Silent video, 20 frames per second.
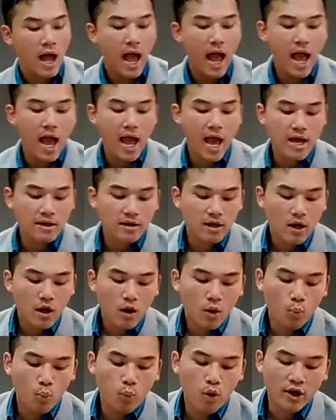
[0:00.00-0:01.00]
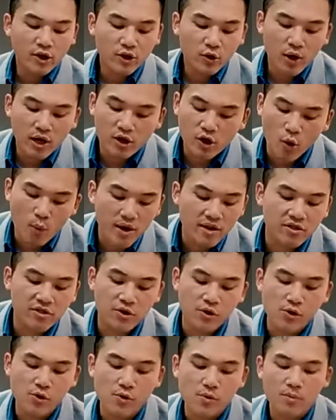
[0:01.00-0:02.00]
And what you are going
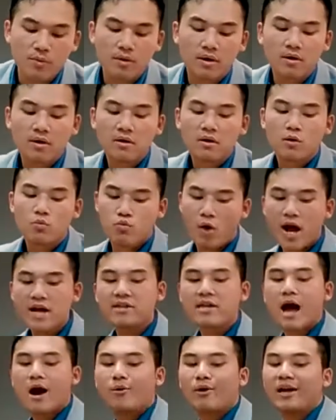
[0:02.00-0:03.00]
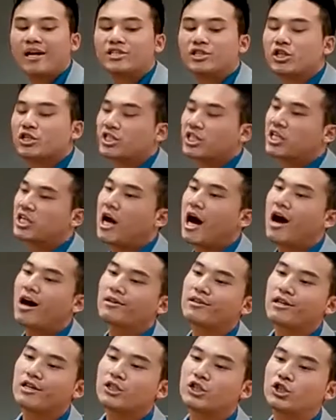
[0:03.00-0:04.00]
through right now is just
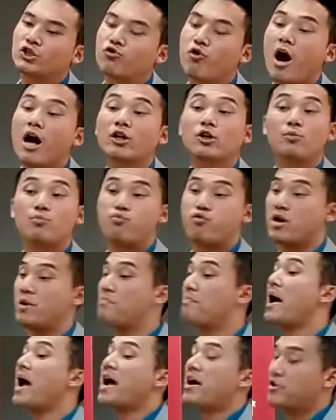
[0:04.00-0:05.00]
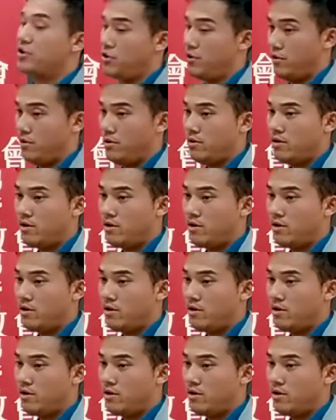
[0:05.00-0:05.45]
God trying to prepare you